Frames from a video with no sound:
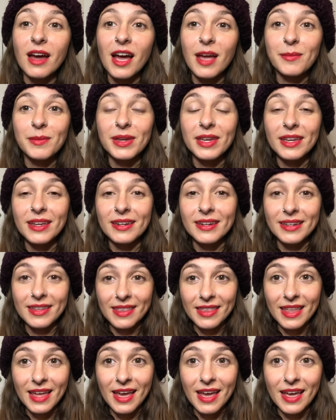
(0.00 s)
I mean
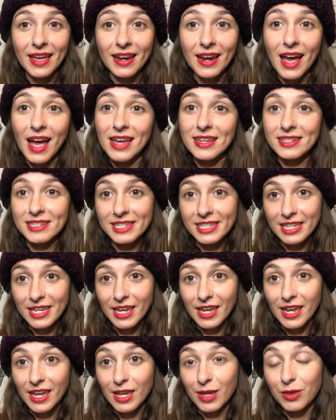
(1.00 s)
that I
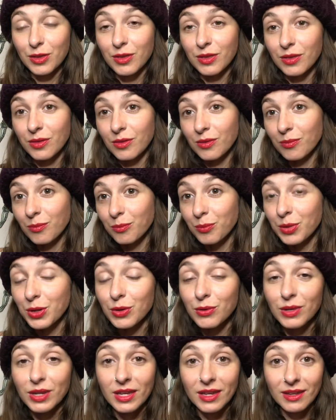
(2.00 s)
see
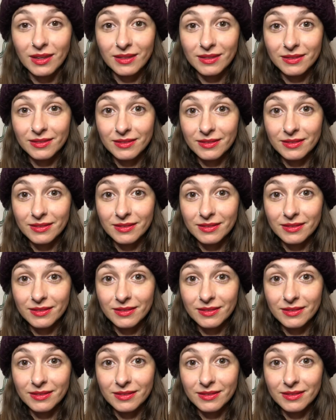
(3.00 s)
beauty